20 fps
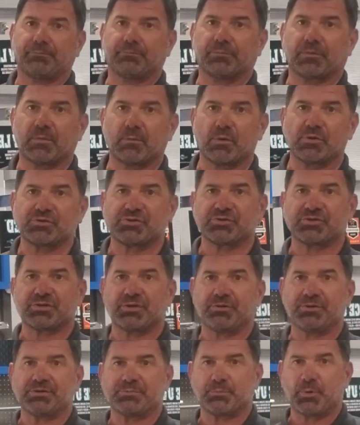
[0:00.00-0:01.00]
commercial
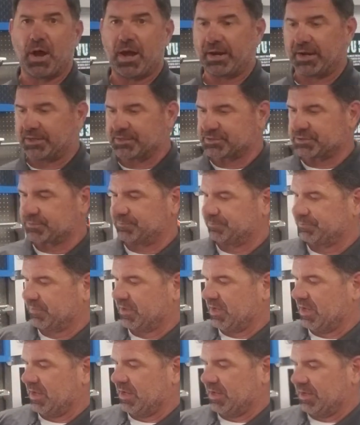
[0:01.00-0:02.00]
series products
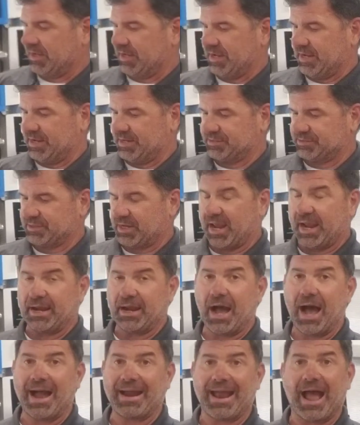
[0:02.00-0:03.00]
is a
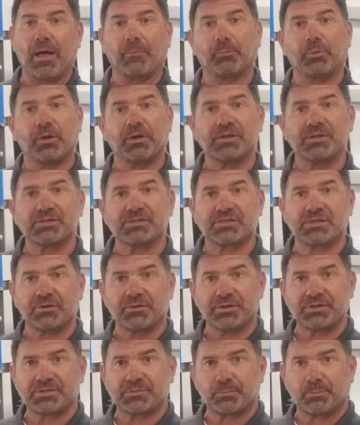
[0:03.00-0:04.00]
high output
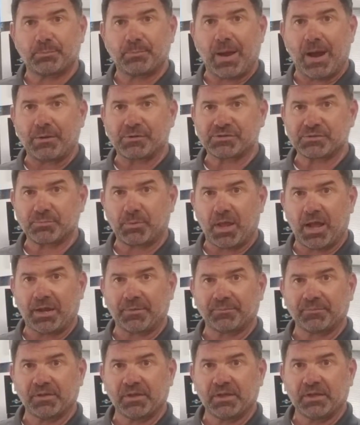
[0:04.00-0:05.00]
series power
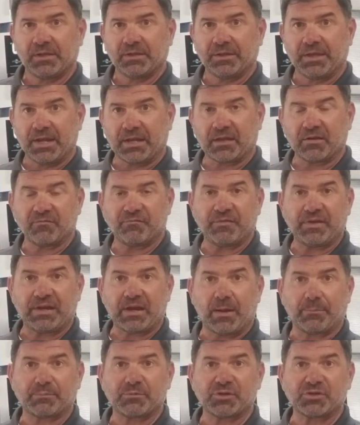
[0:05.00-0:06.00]
supply. It can
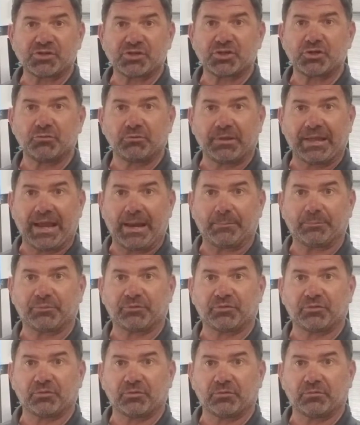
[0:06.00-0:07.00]
feed up to 2
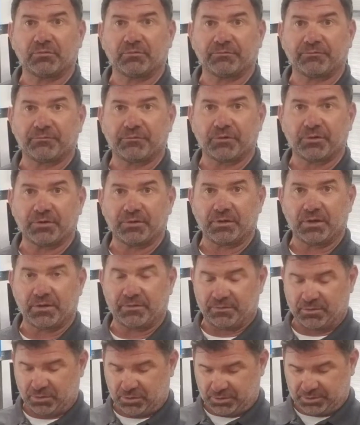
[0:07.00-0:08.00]
lamps
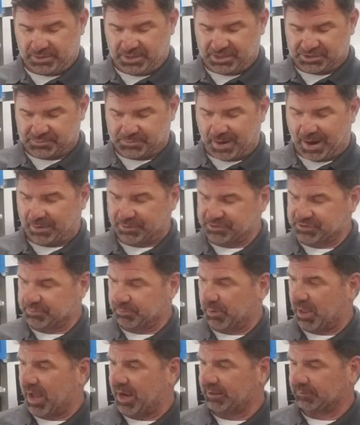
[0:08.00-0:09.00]
on each power
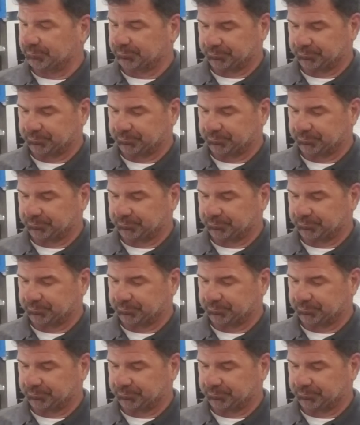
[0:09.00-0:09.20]
supply.